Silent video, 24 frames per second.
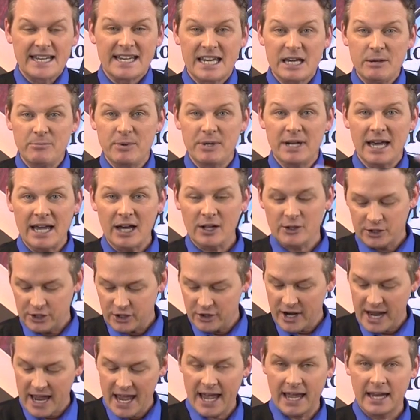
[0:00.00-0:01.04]
Keep it held in
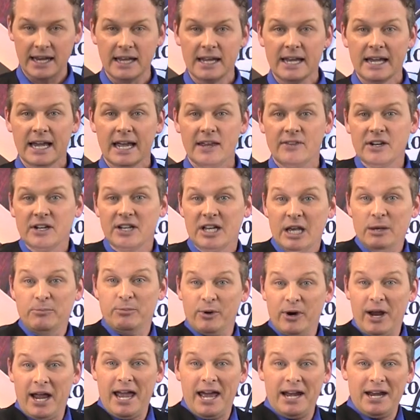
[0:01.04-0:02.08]
your hand and then keep
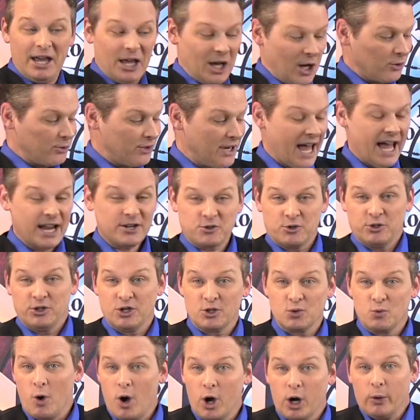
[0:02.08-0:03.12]
your hand held naturally.
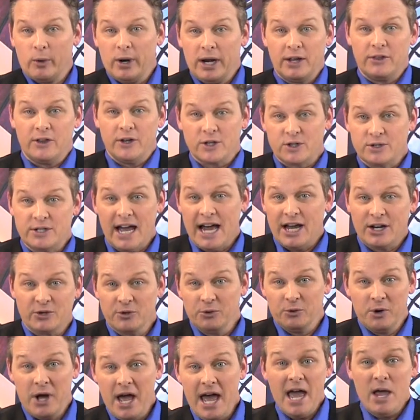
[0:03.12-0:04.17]
Just walk around like this,
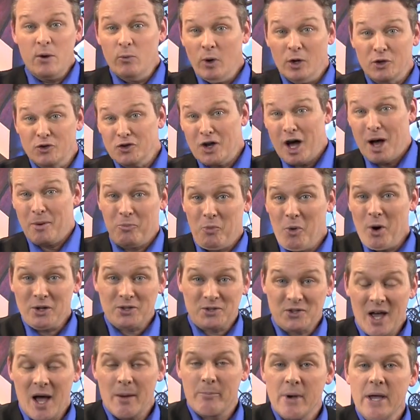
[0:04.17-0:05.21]
natural. Hey, what's up?
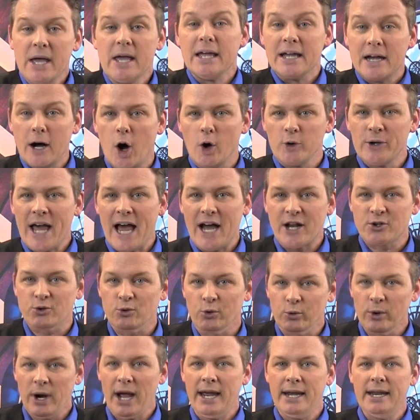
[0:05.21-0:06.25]
What's up? All
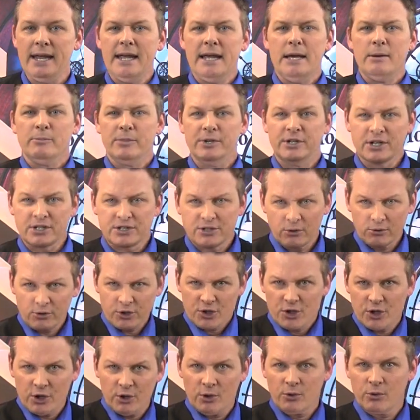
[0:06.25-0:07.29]
natural, right? But just don't
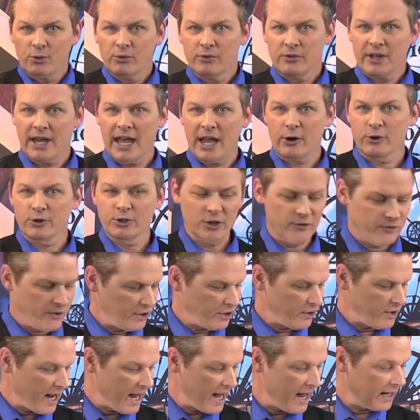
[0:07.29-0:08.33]
show the handkerchief
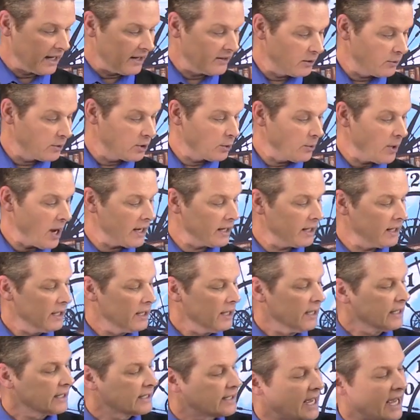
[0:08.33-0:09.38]
in your hand. And then when you're ready,
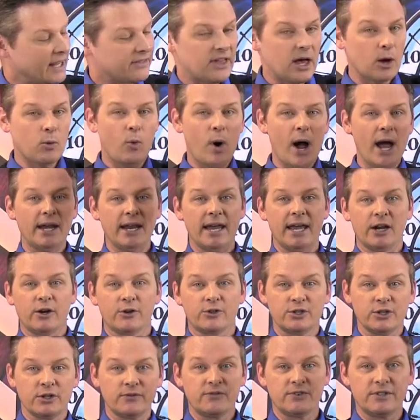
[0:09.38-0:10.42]
take that white
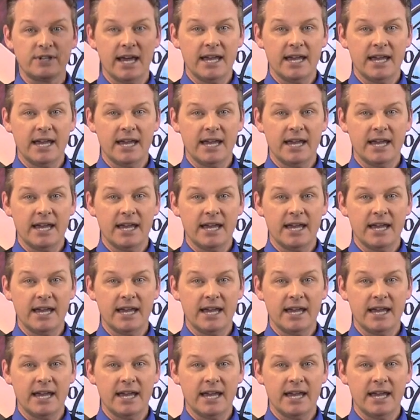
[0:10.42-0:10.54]
handkerchief,